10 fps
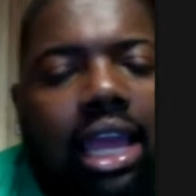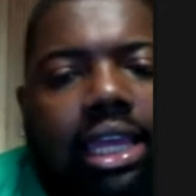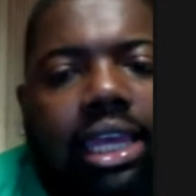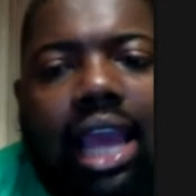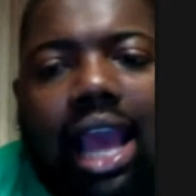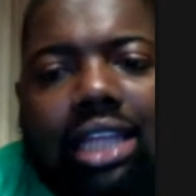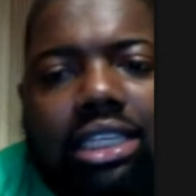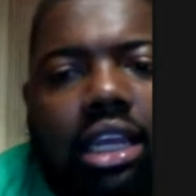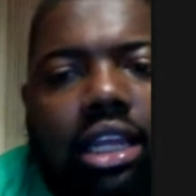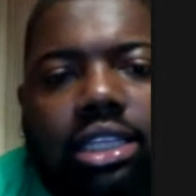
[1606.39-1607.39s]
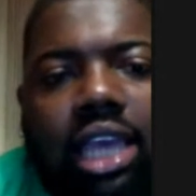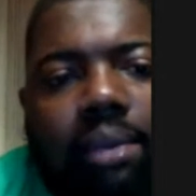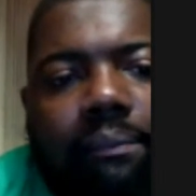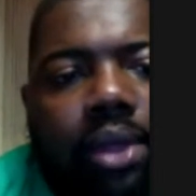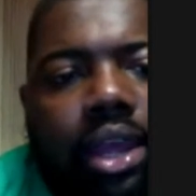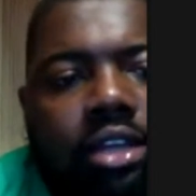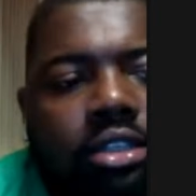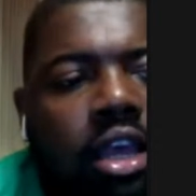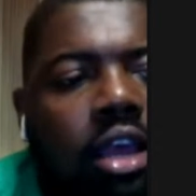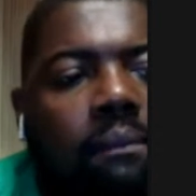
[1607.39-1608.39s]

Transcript: like gadget type players,